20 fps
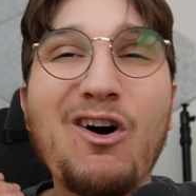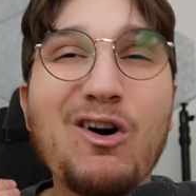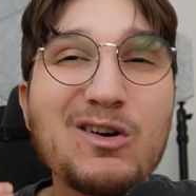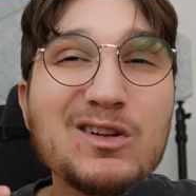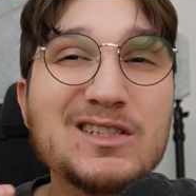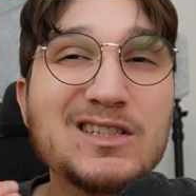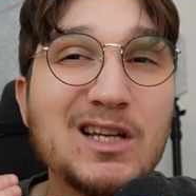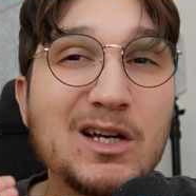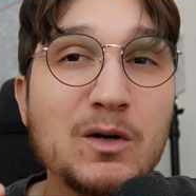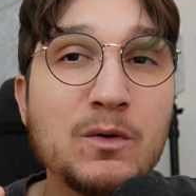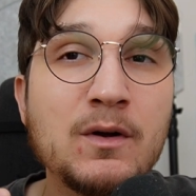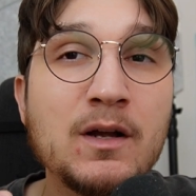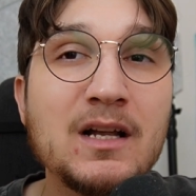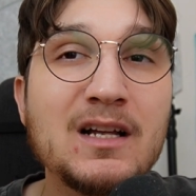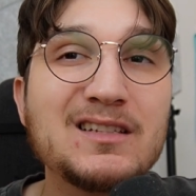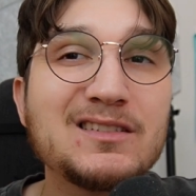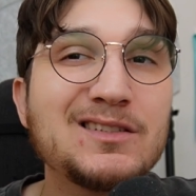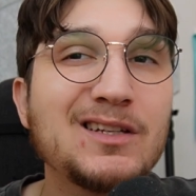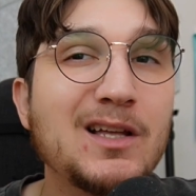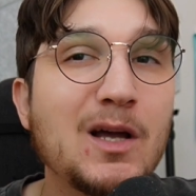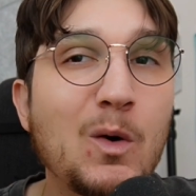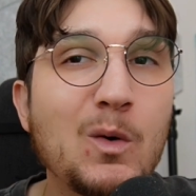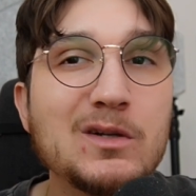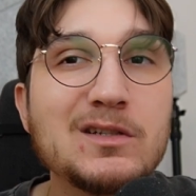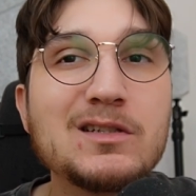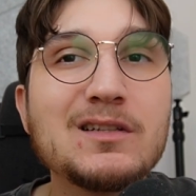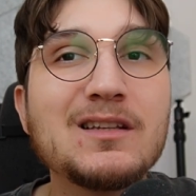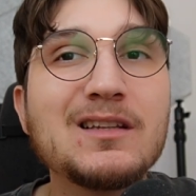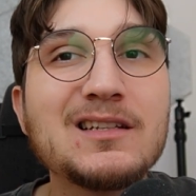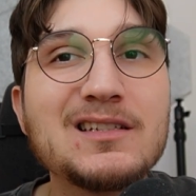also to go
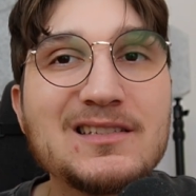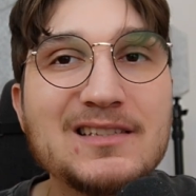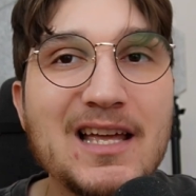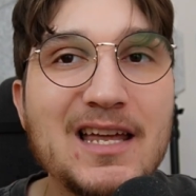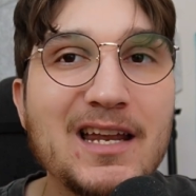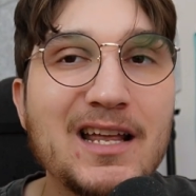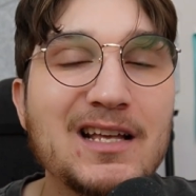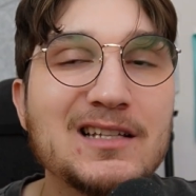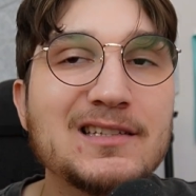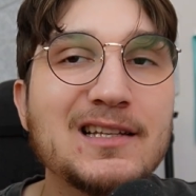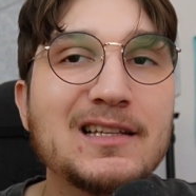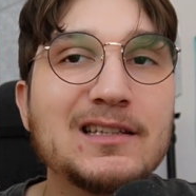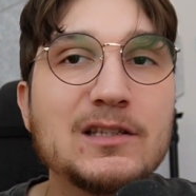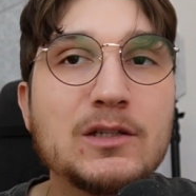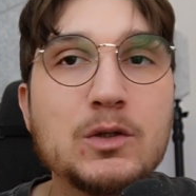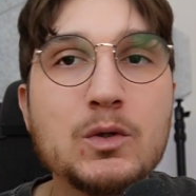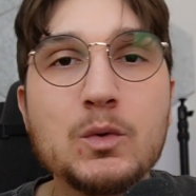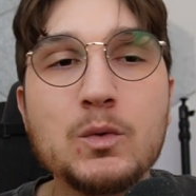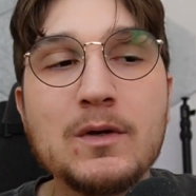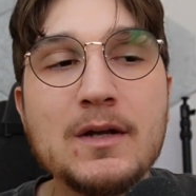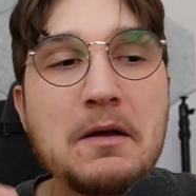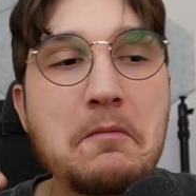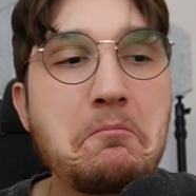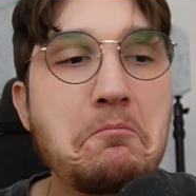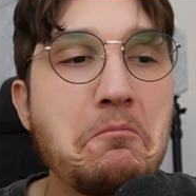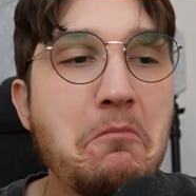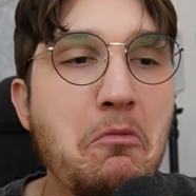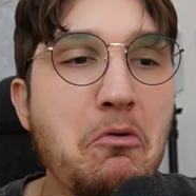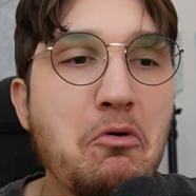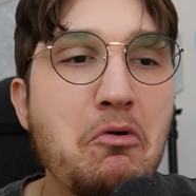into the settings and do
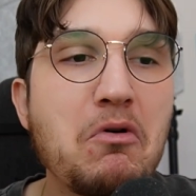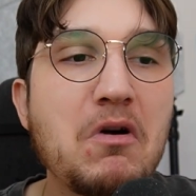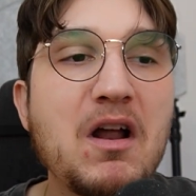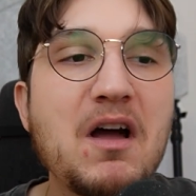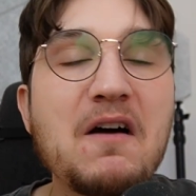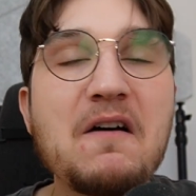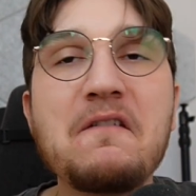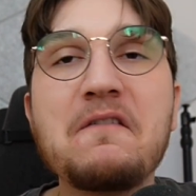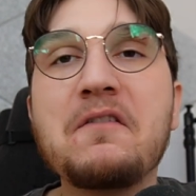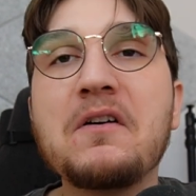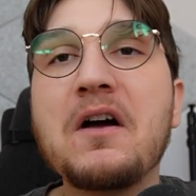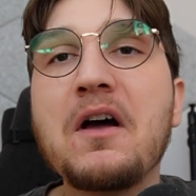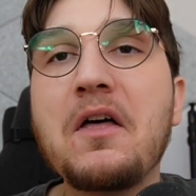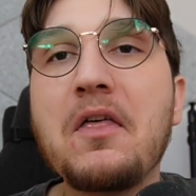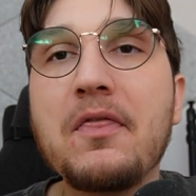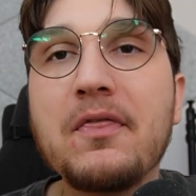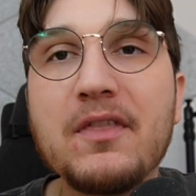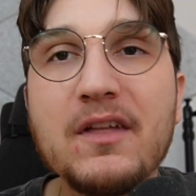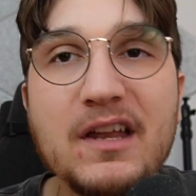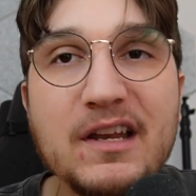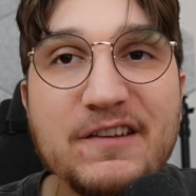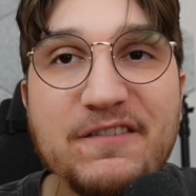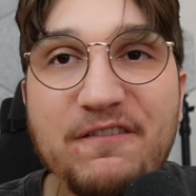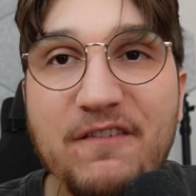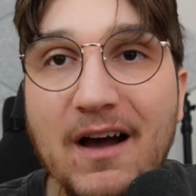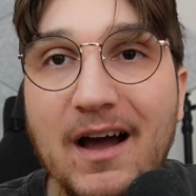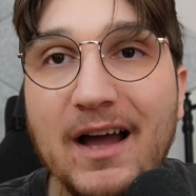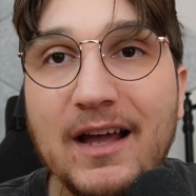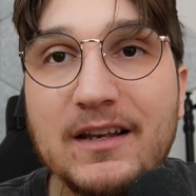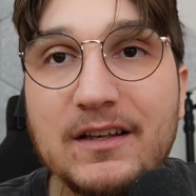more of the
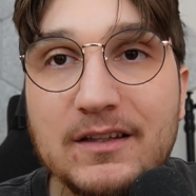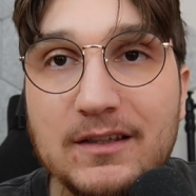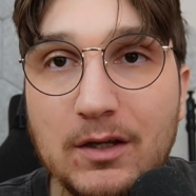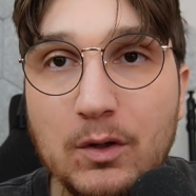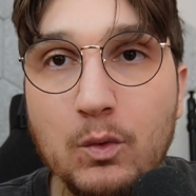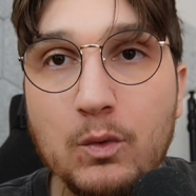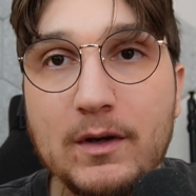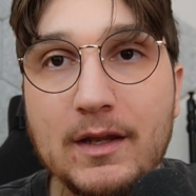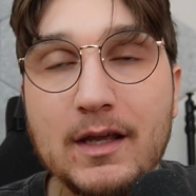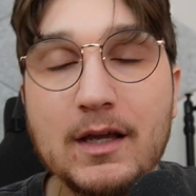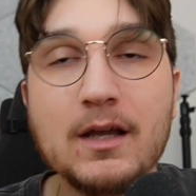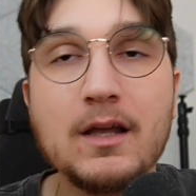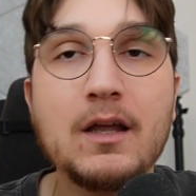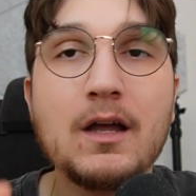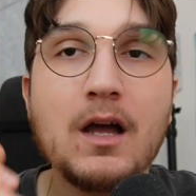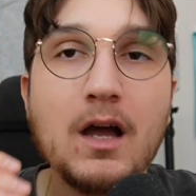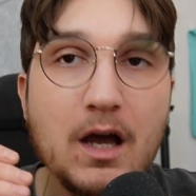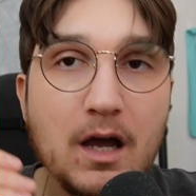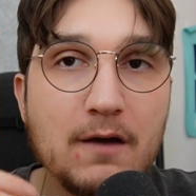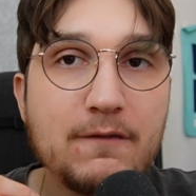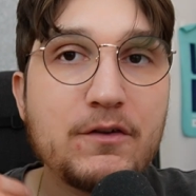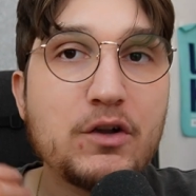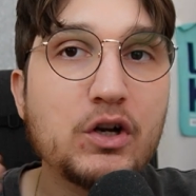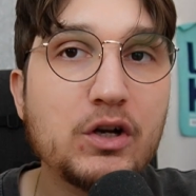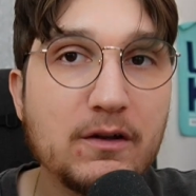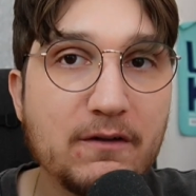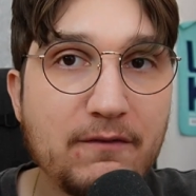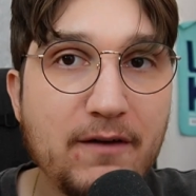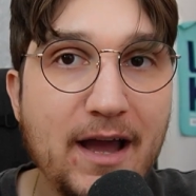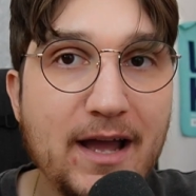fine tuning of your
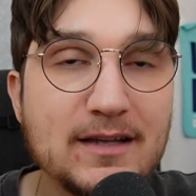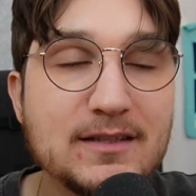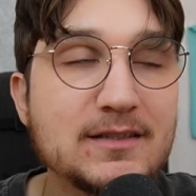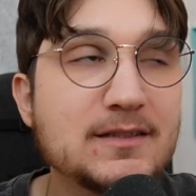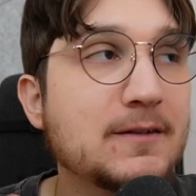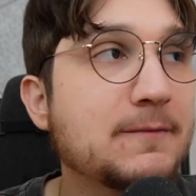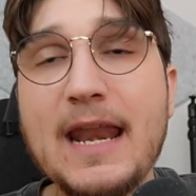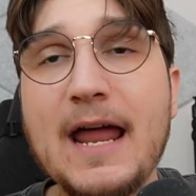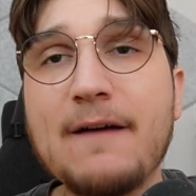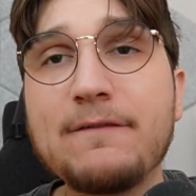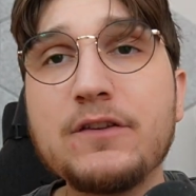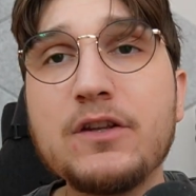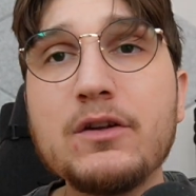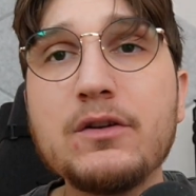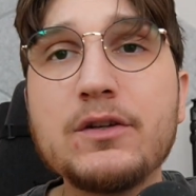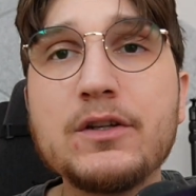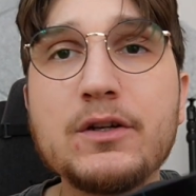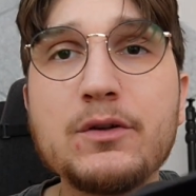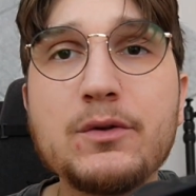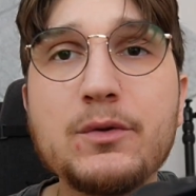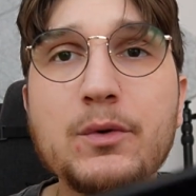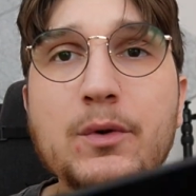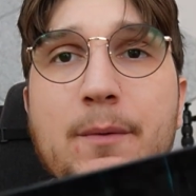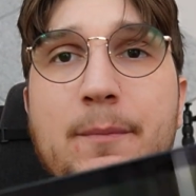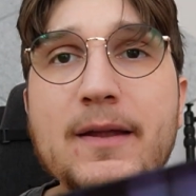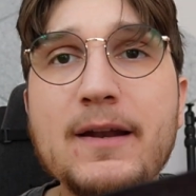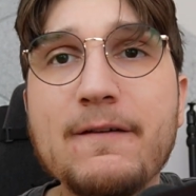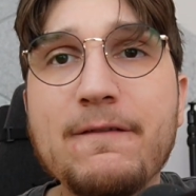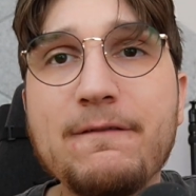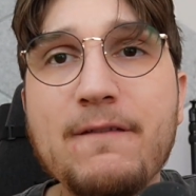device. And after you do a
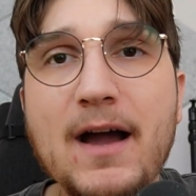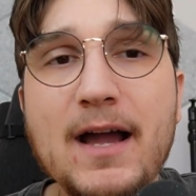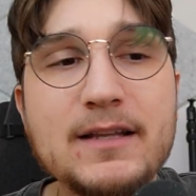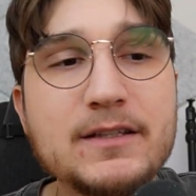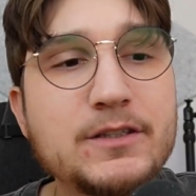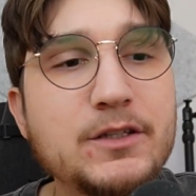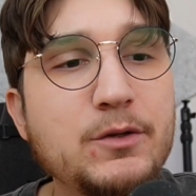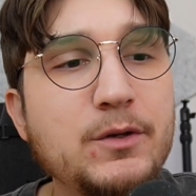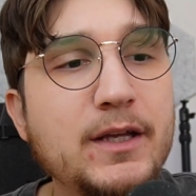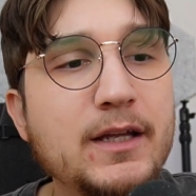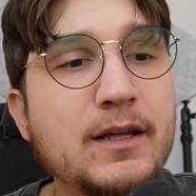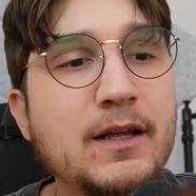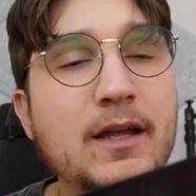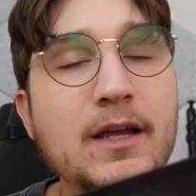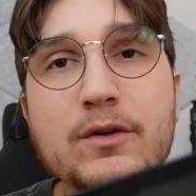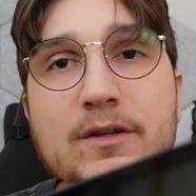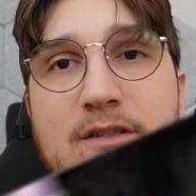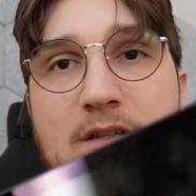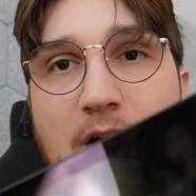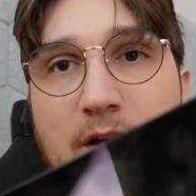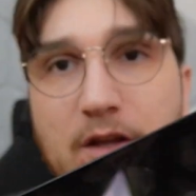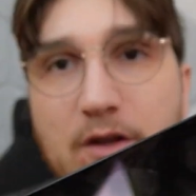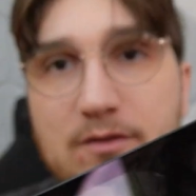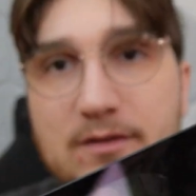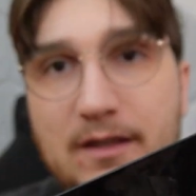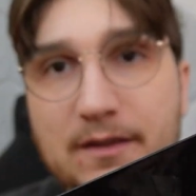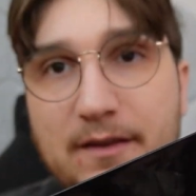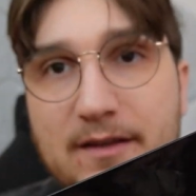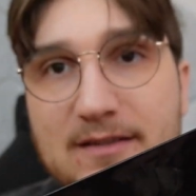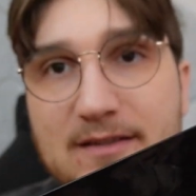bit of fine tuning, you can start
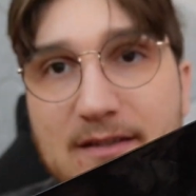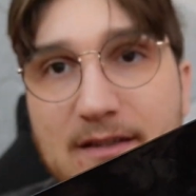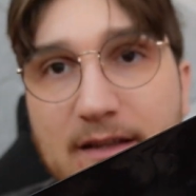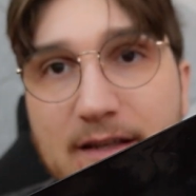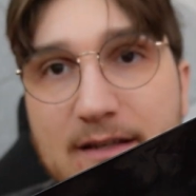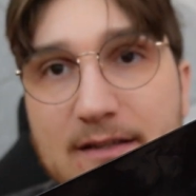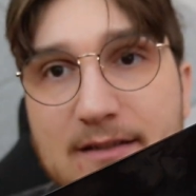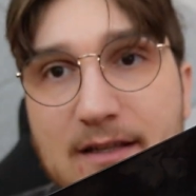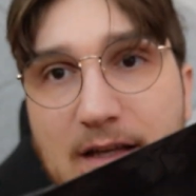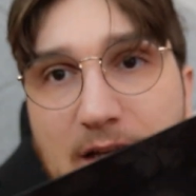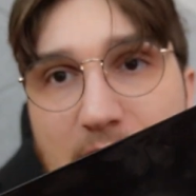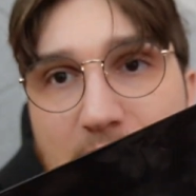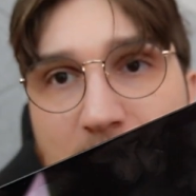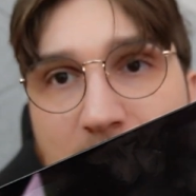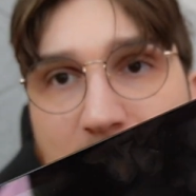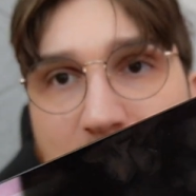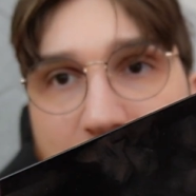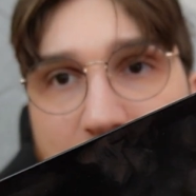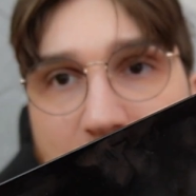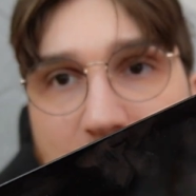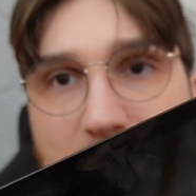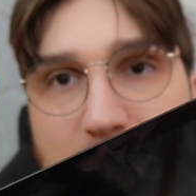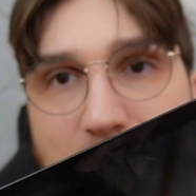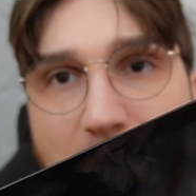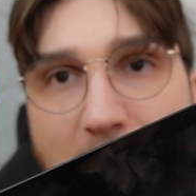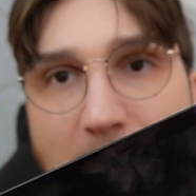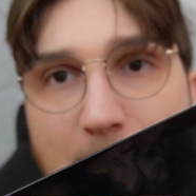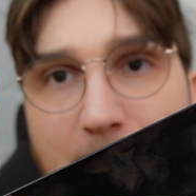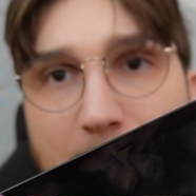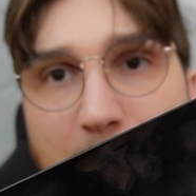using these
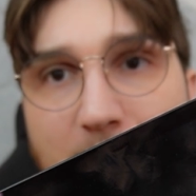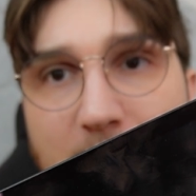top